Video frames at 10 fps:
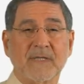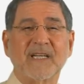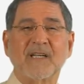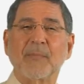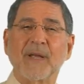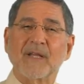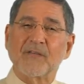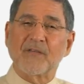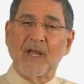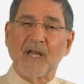It
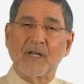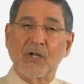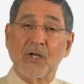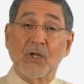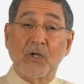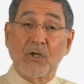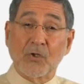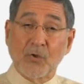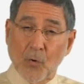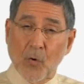depends on
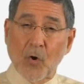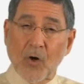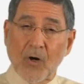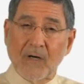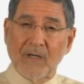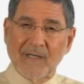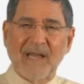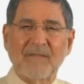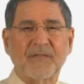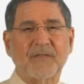your
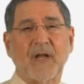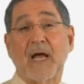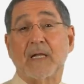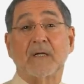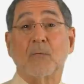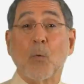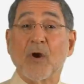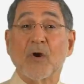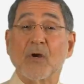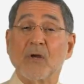lifestyle and
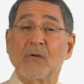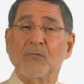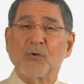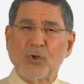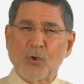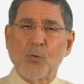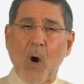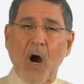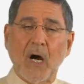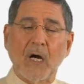where
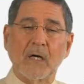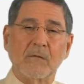you are